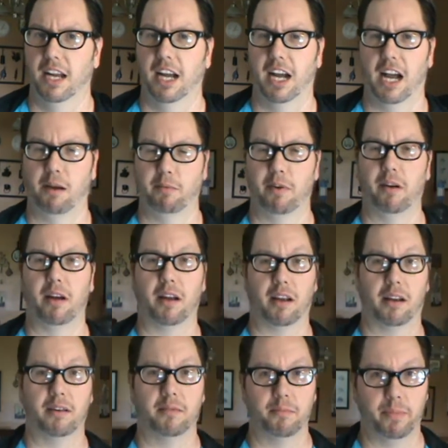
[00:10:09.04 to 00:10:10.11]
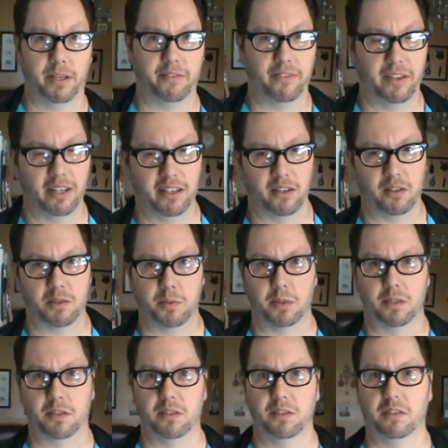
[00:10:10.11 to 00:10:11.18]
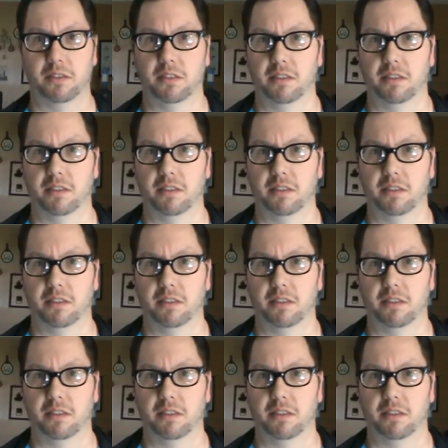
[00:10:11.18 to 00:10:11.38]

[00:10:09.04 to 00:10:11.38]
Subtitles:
I'm a big fan of Ghostbusters.